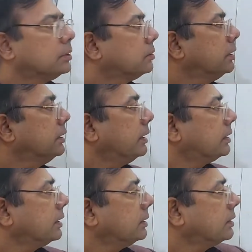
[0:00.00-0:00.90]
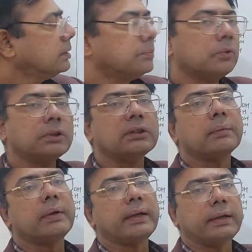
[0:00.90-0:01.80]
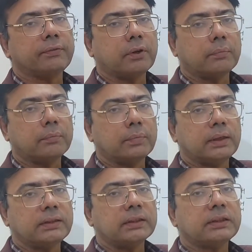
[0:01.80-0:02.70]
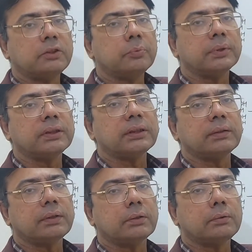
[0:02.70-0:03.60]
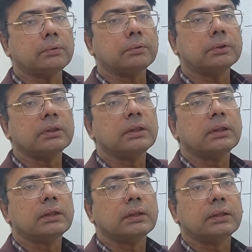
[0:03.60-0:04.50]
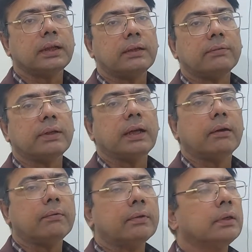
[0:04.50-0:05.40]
So in nature this is most abundant form, and 62% of the glucose that we have